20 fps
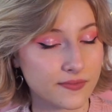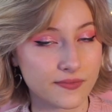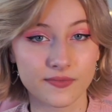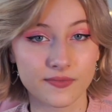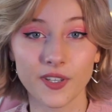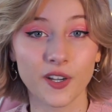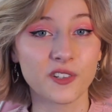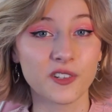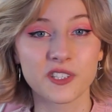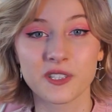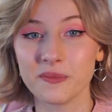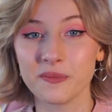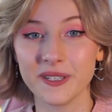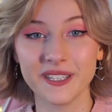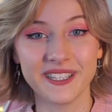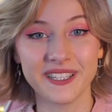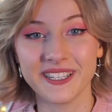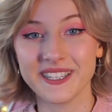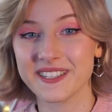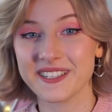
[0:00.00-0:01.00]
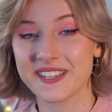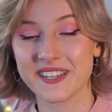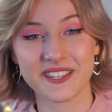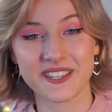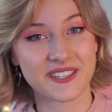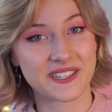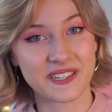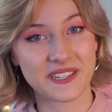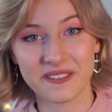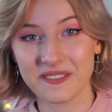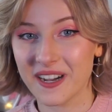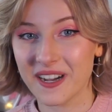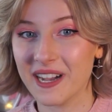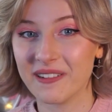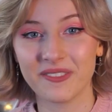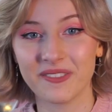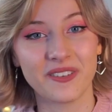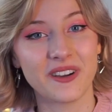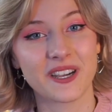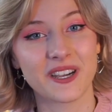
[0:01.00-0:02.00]
Ultimately, just do
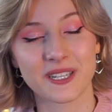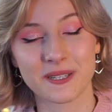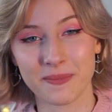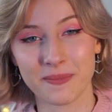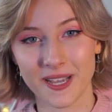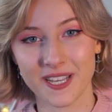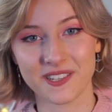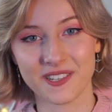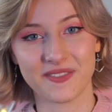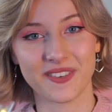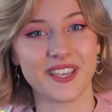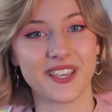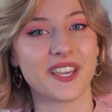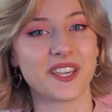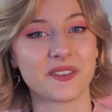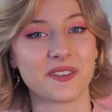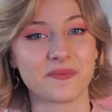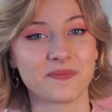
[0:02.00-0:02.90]
whatever works best for you.